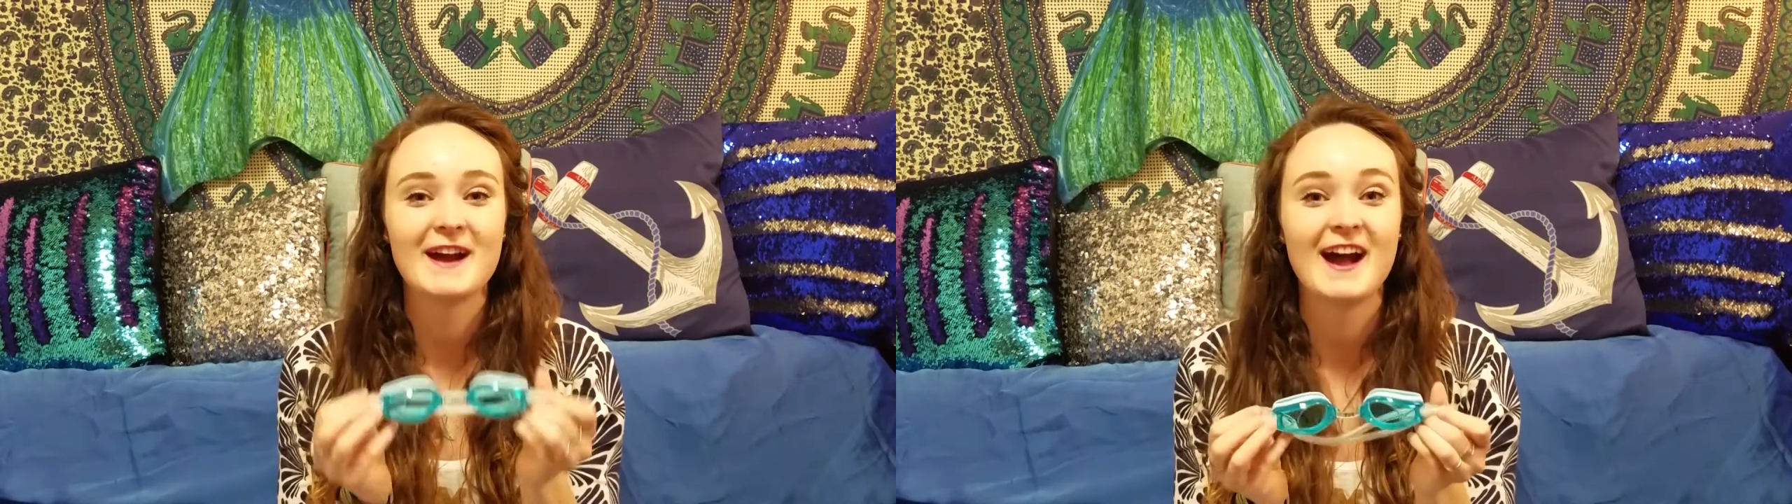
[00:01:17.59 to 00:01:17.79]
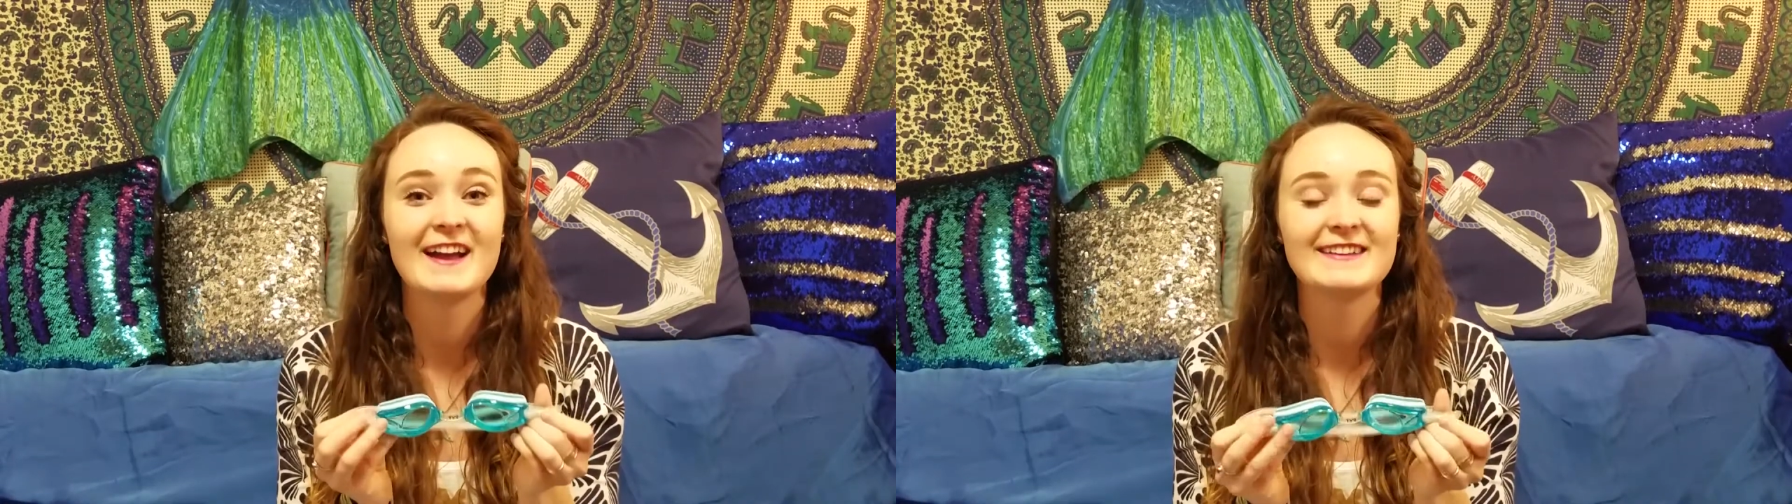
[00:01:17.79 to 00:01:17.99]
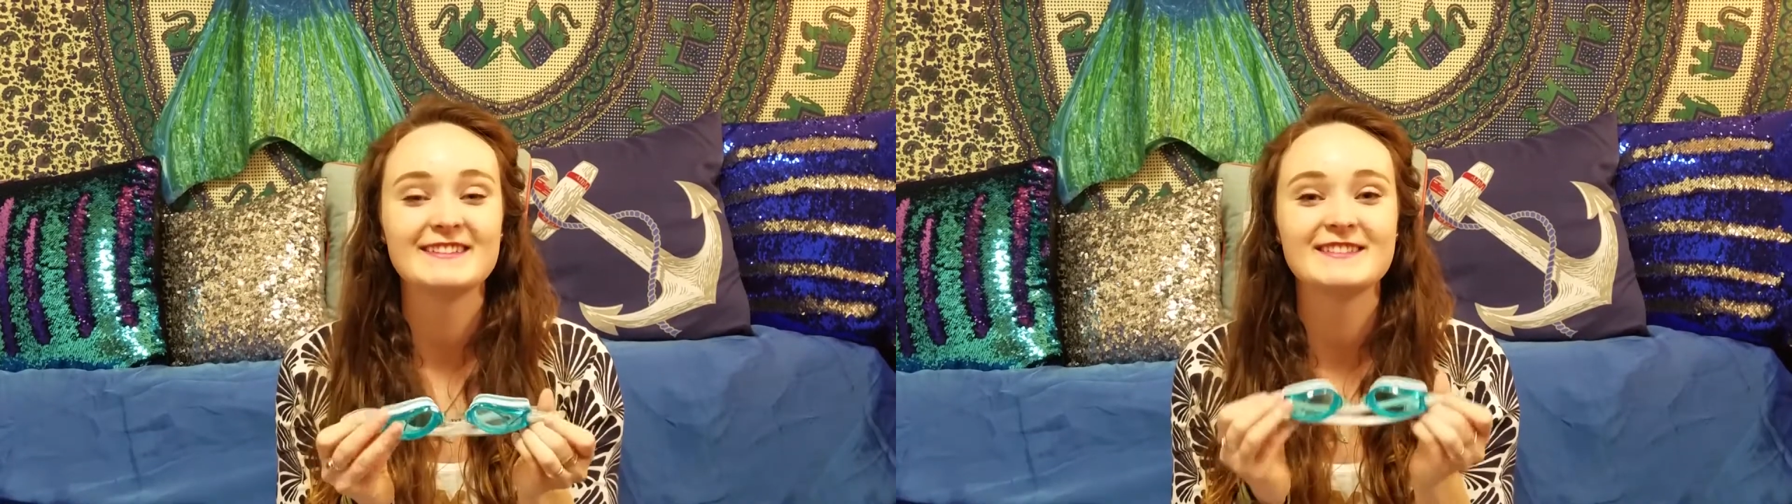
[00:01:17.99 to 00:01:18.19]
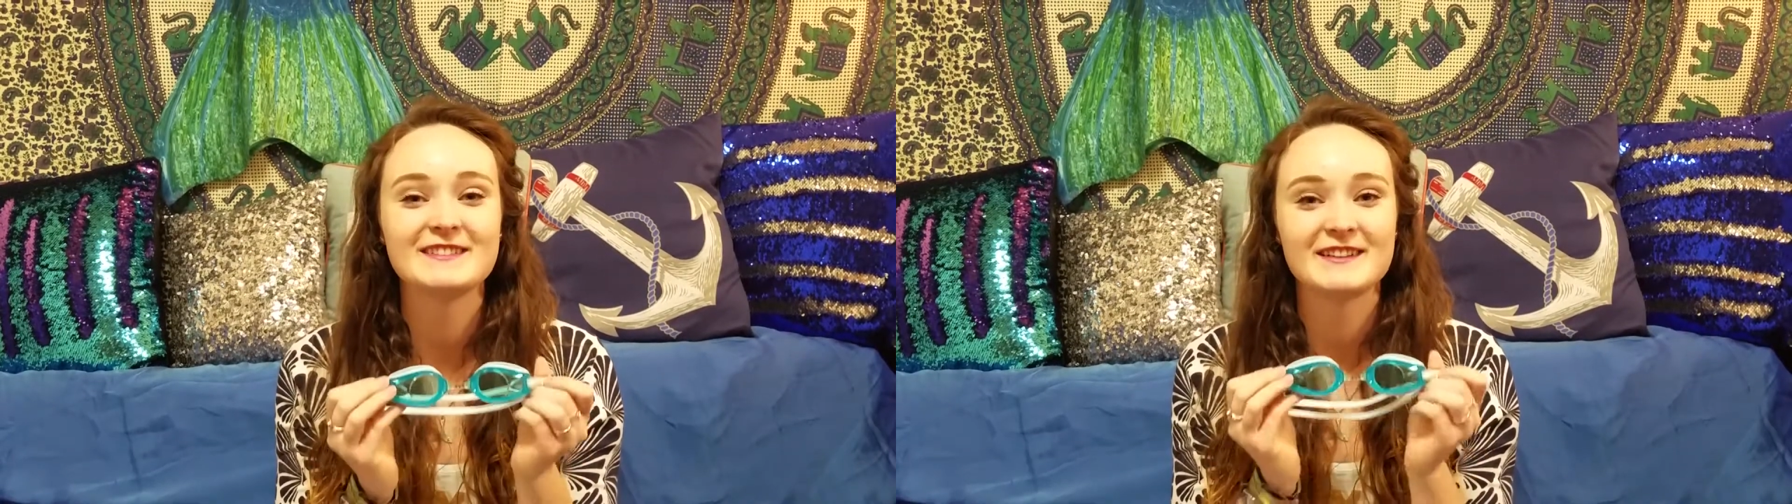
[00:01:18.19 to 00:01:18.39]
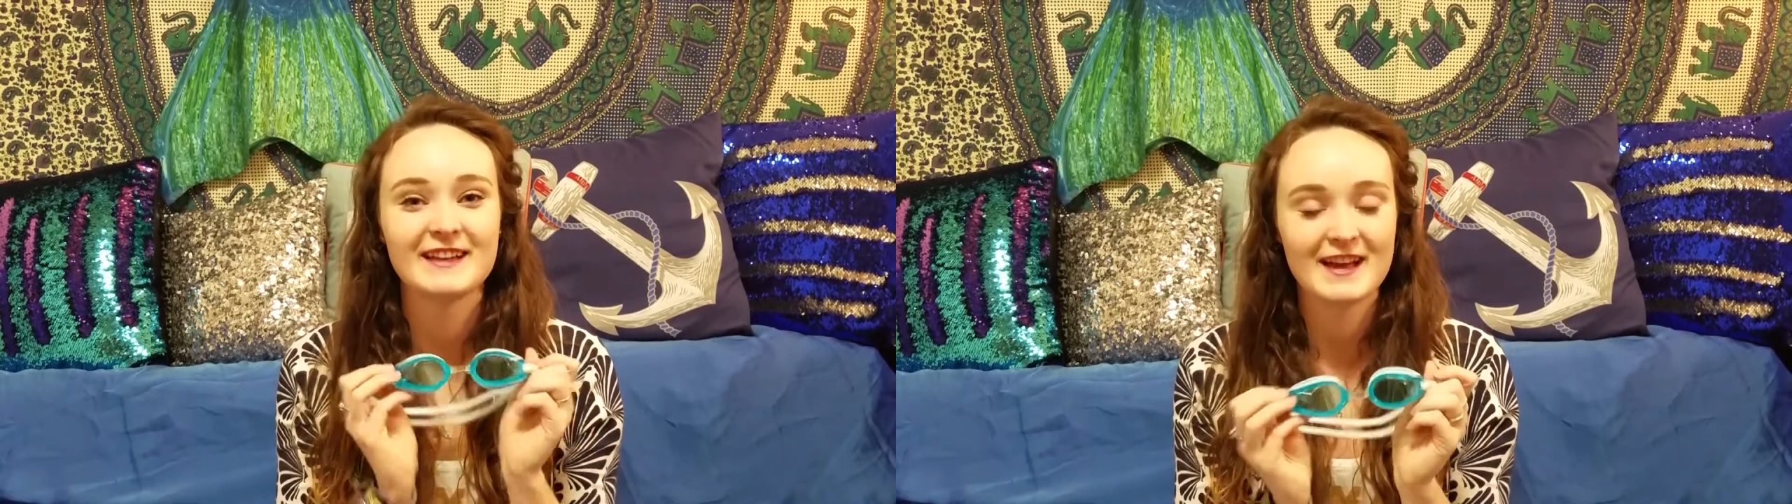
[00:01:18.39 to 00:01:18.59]
eyes
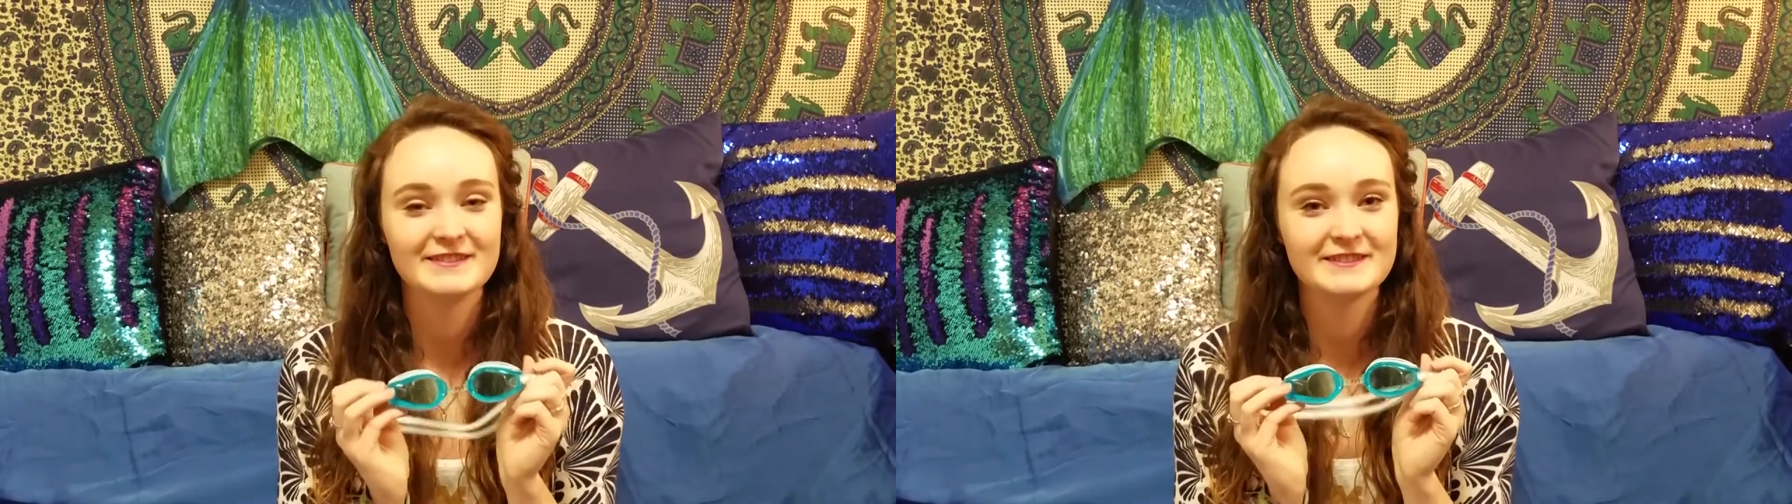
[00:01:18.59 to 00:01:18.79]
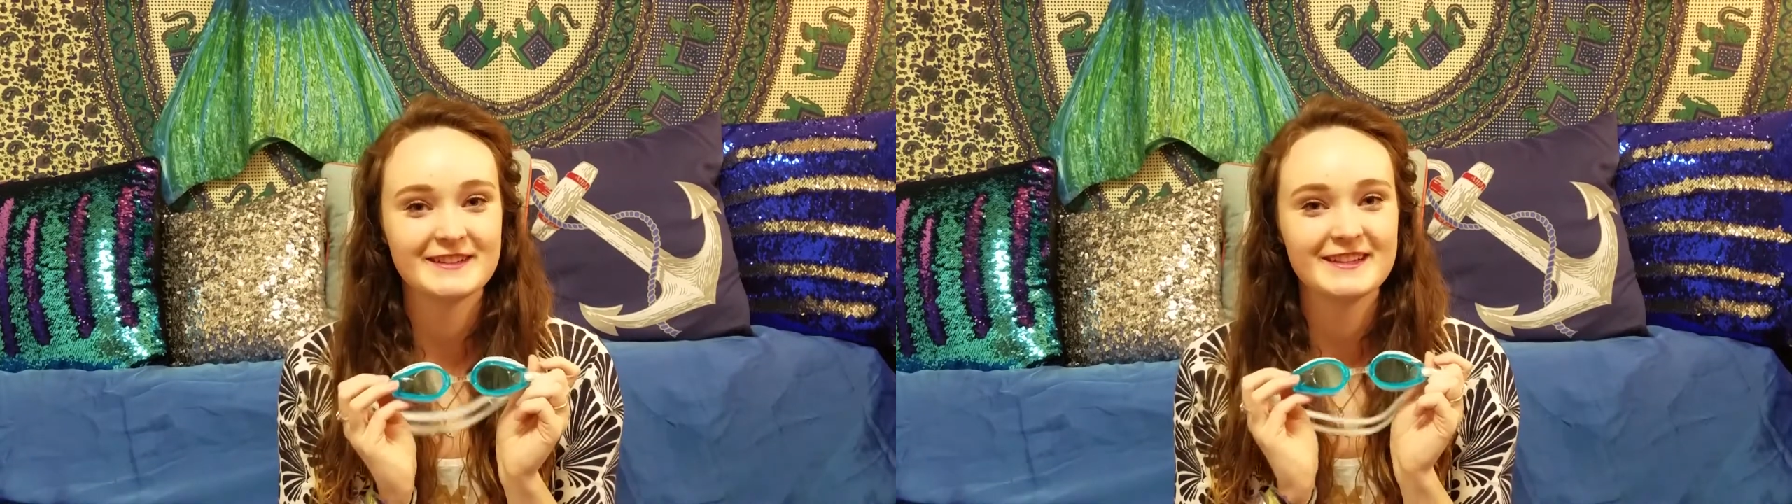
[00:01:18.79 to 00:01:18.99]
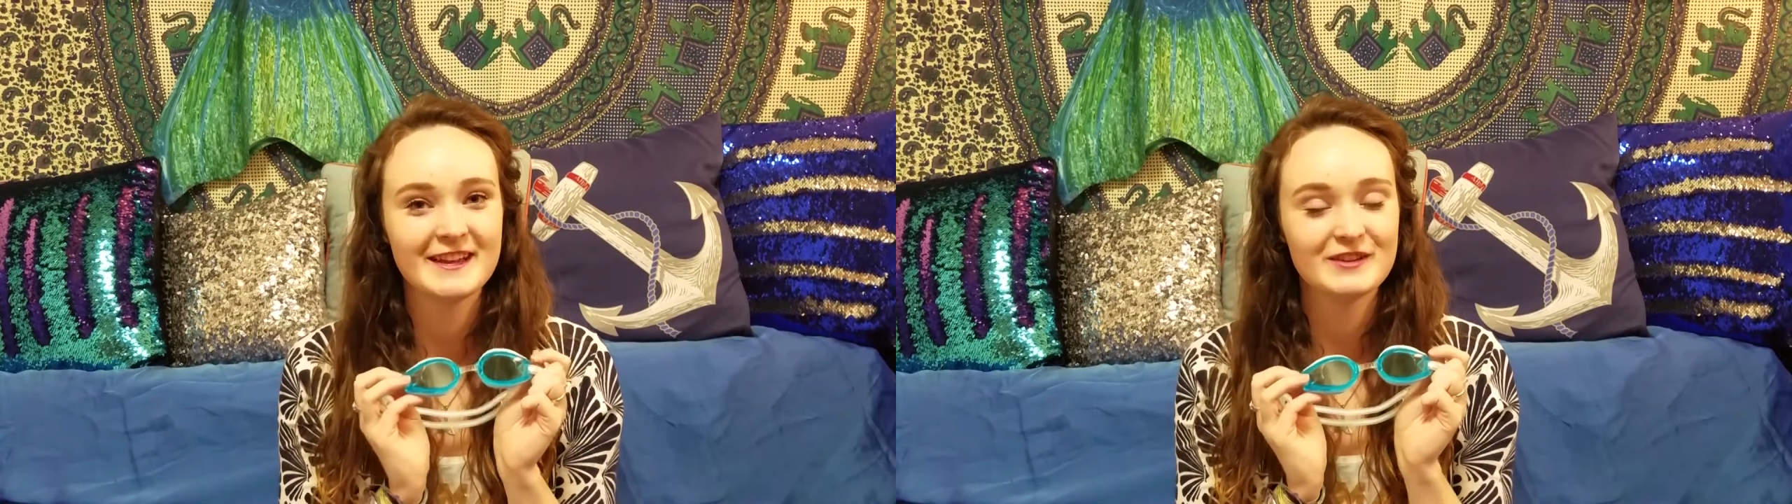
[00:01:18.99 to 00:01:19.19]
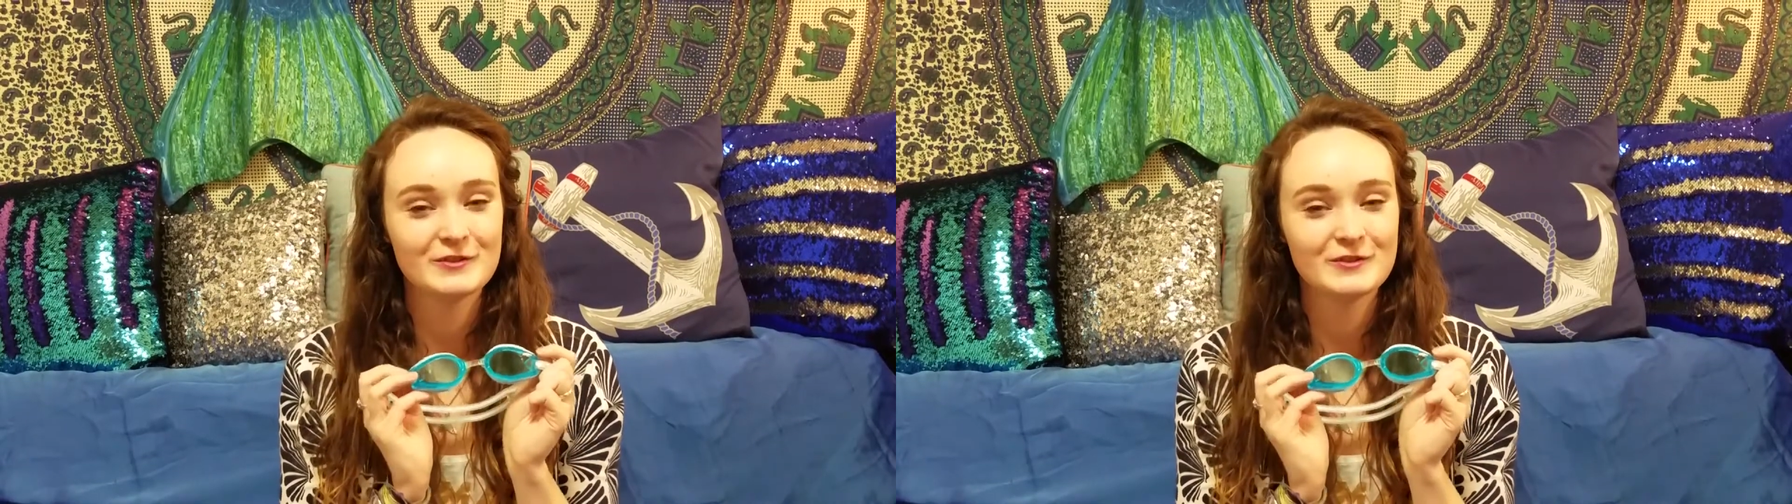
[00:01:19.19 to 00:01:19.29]
during every